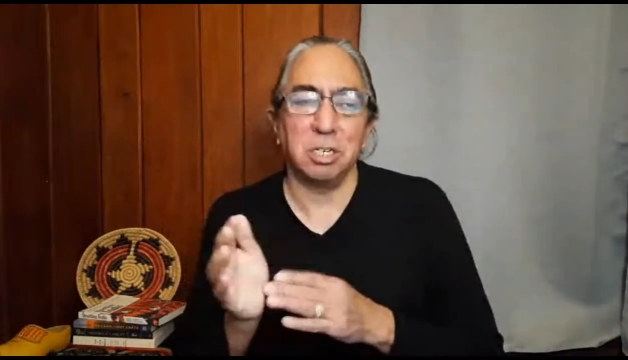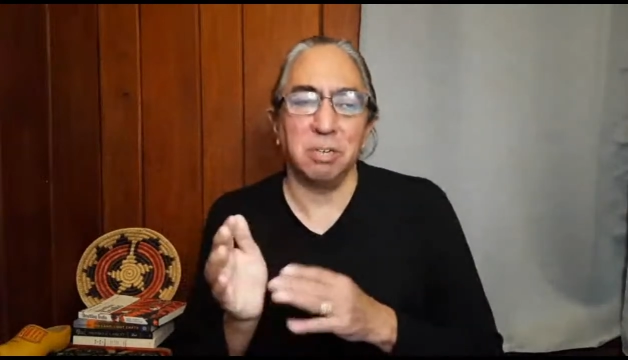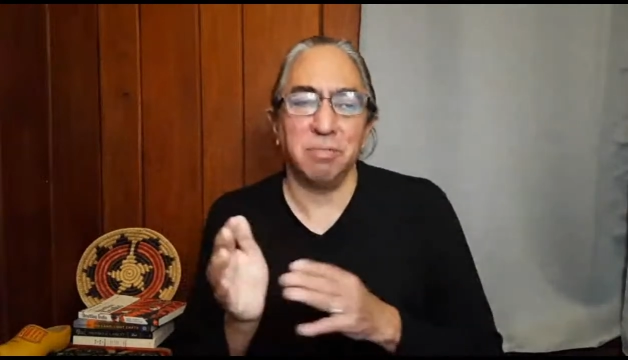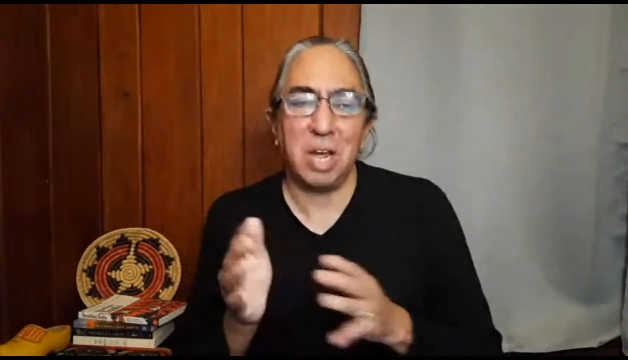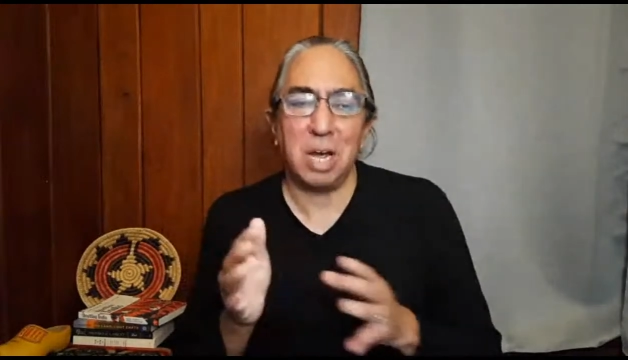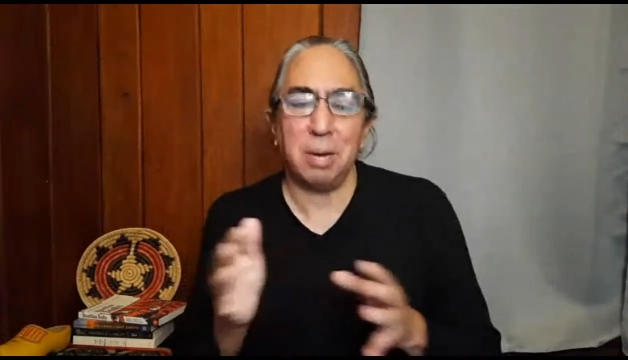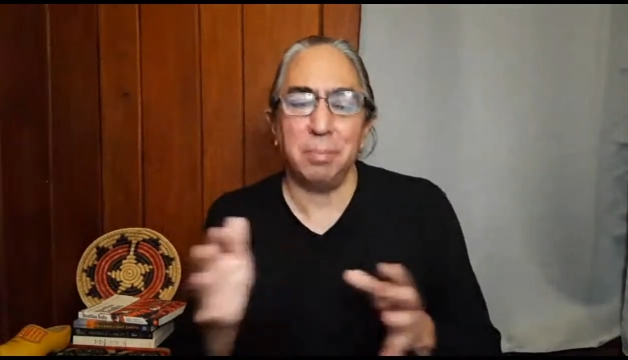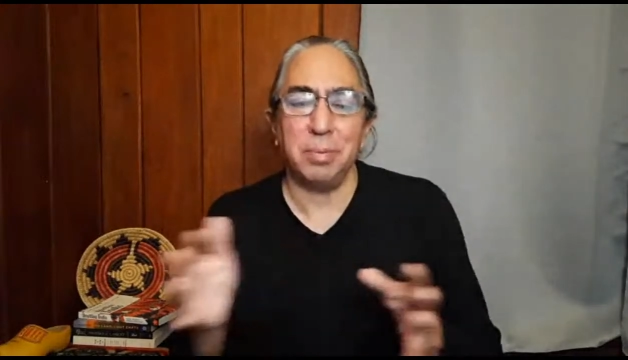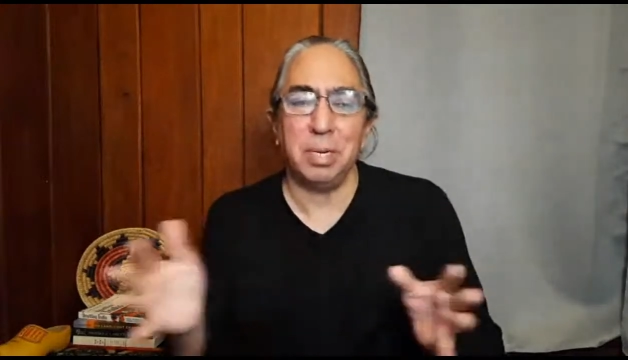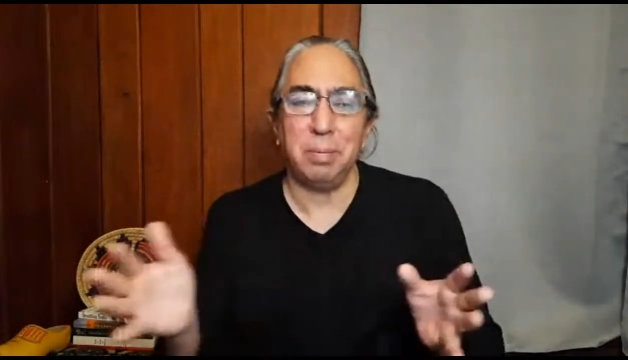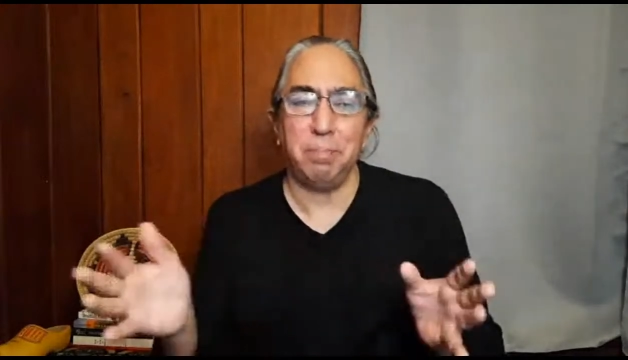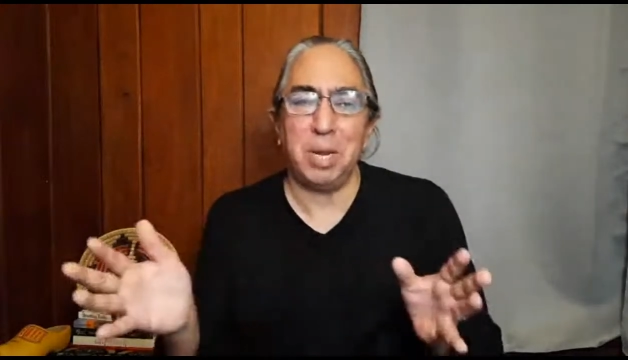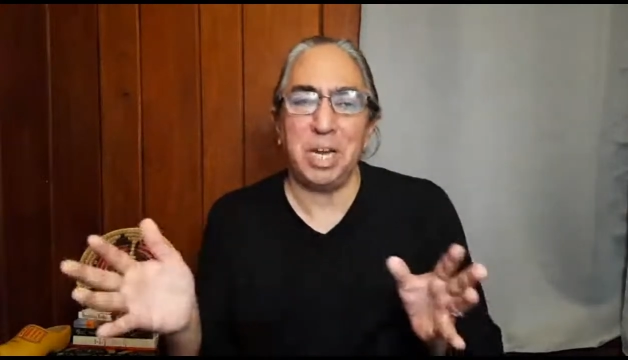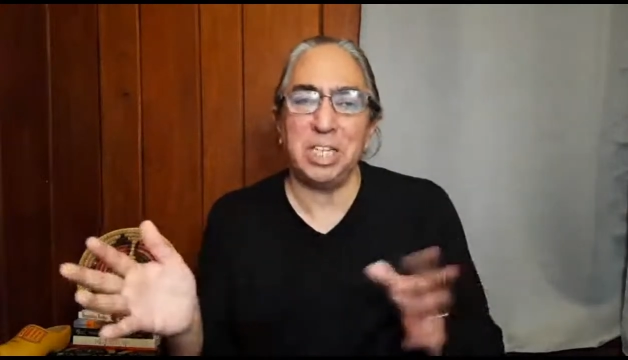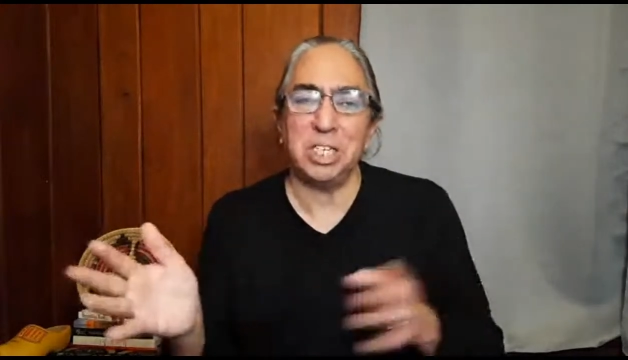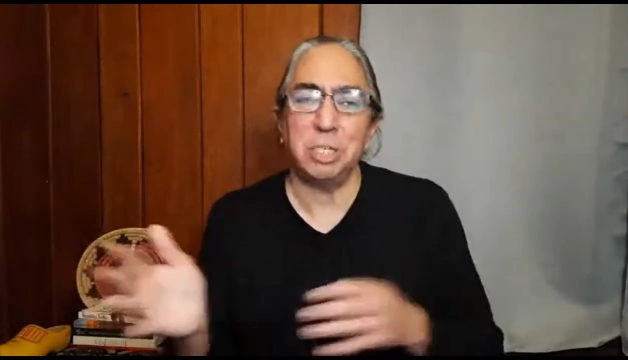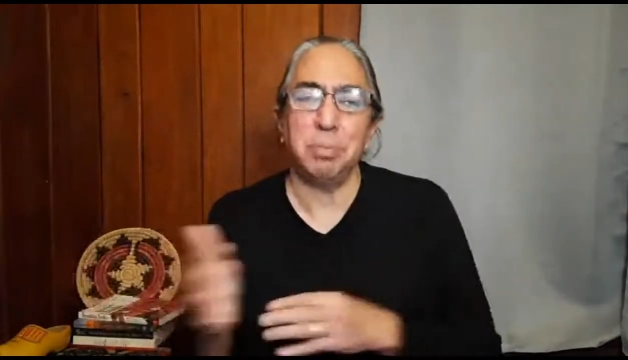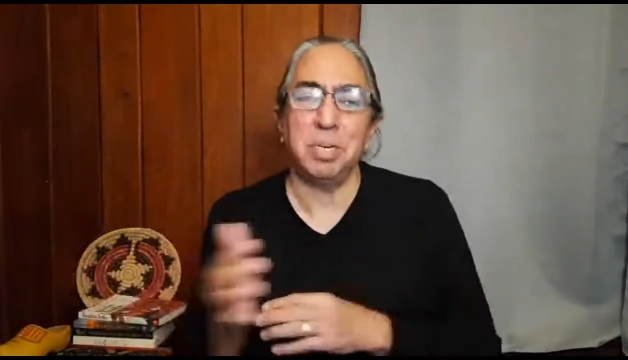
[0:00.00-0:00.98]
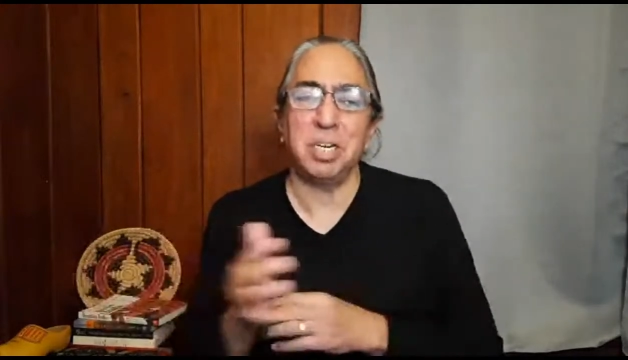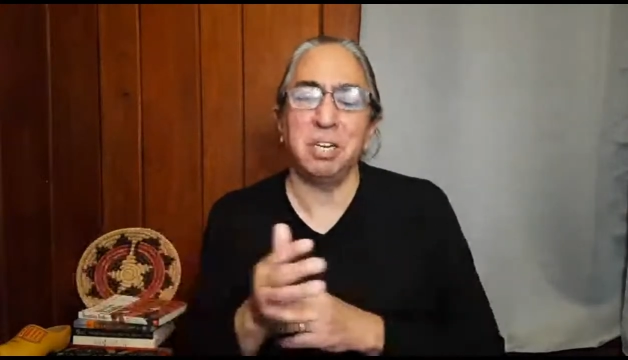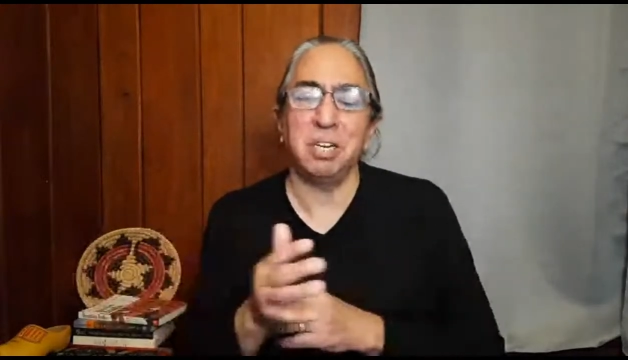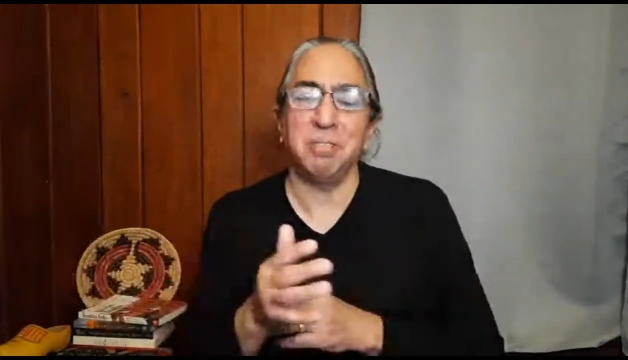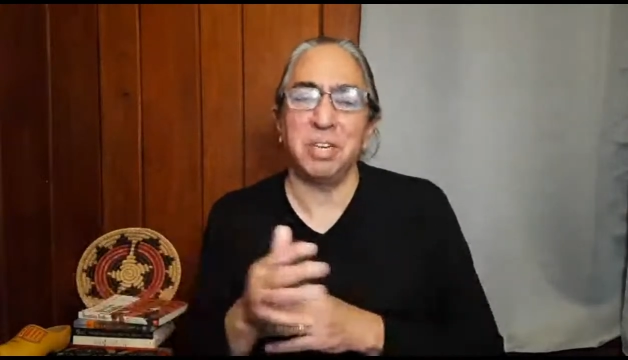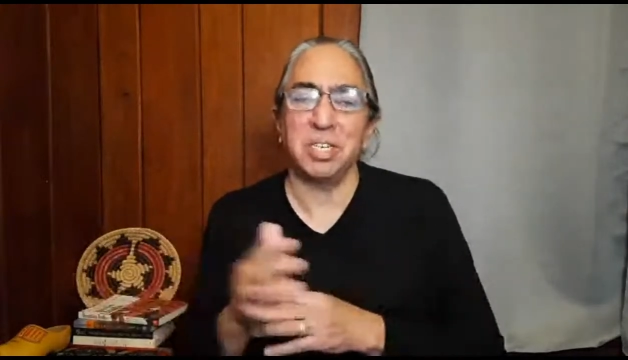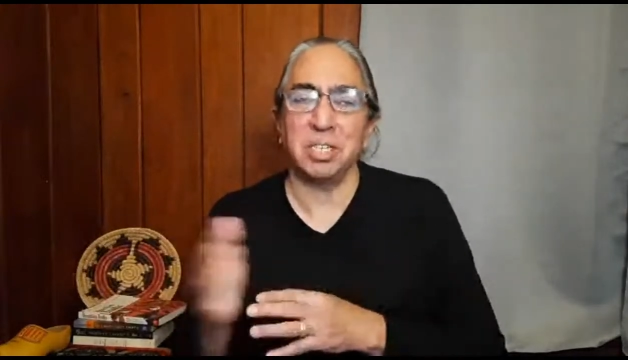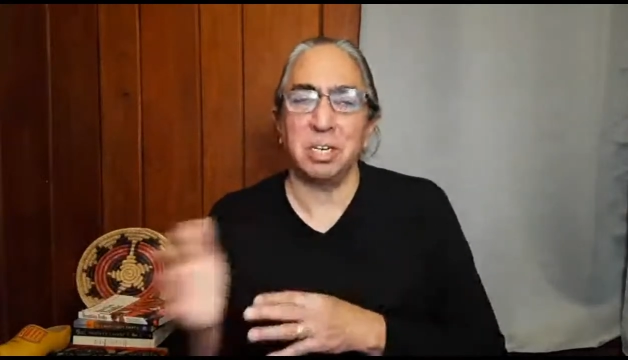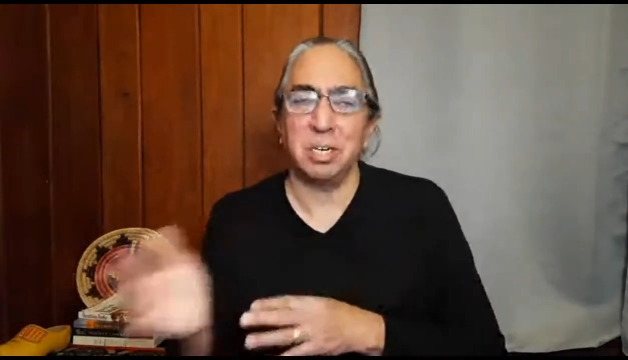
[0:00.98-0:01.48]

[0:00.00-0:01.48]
of how many paid speaking events